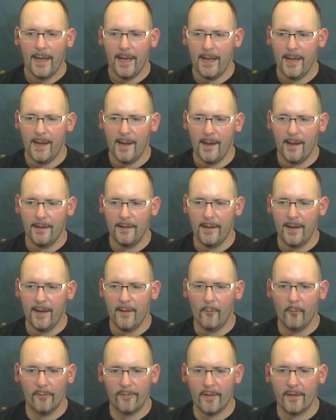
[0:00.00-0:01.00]
And
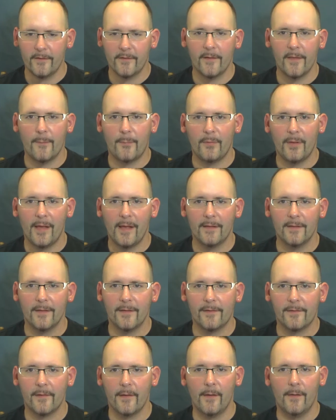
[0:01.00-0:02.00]
it was under the playlist